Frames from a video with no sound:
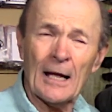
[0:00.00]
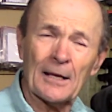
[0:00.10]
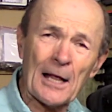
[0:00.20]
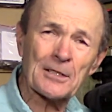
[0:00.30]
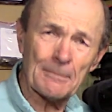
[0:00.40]

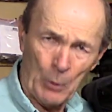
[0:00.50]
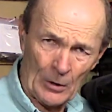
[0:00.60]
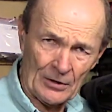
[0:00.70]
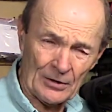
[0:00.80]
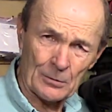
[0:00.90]
And that's
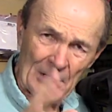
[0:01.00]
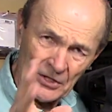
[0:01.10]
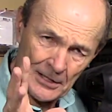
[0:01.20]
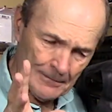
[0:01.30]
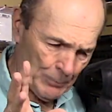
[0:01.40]
important. The reason
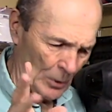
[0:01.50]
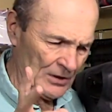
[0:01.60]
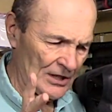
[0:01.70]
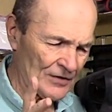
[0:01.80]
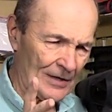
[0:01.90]
it's
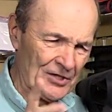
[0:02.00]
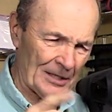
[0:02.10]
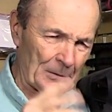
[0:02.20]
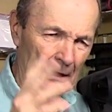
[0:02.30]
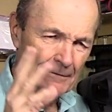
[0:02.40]
important is very
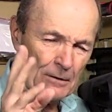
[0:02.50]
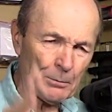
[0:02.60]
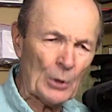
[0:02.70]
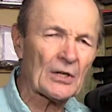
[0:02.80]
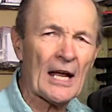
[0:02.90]
simply that if you
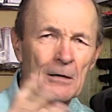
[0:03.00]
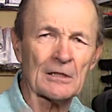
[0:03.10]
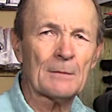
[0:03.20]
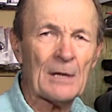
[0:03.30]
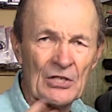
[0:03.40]
put air in
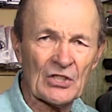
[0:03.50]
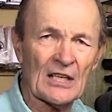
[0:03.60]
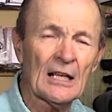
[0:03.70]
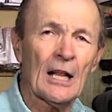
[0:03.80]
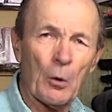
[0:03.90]
the
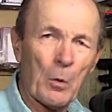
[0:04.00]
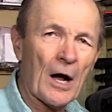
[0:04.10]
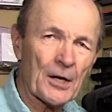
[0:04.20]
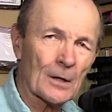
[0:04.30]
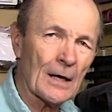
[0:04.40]
BC
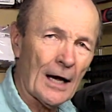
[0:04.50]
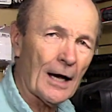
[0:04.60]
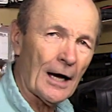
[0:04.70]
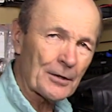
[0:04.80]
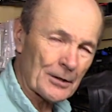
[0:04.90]
while you're
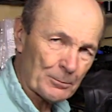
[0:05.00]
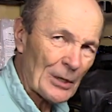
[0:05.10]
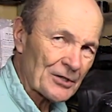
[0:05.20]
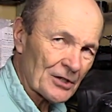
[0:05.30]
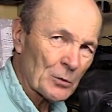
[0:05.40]
under
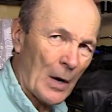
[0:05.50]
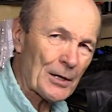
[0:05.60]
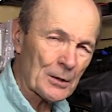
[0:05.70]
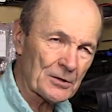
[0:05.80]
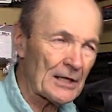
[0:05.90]
pressure, while
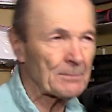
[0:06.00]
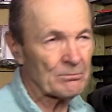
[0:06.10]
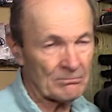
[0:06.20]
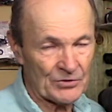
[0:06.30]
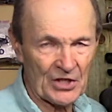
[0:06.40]
you're deep
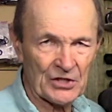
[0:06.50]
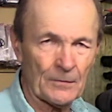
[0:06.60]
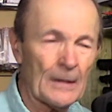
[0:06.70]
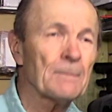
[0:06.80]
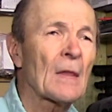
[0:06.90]
60
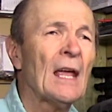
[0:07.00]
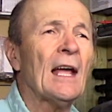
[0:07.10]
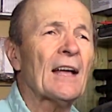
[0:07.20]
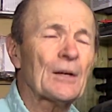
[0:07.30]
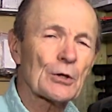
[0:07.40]
feet,
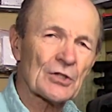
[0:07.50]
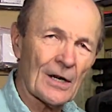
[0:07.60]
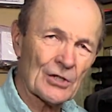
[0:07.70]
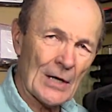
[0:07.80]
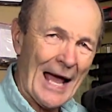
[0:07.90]
then you
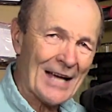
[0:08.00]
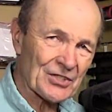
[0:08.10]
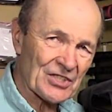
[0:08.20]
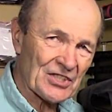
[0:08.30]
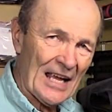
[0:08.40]
start to
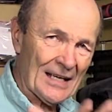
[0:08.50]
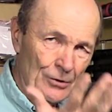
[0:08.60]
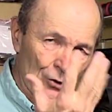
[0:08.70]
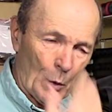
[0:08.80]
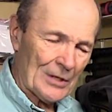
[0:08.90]

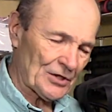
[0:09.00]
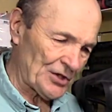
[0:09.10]
ascend towards the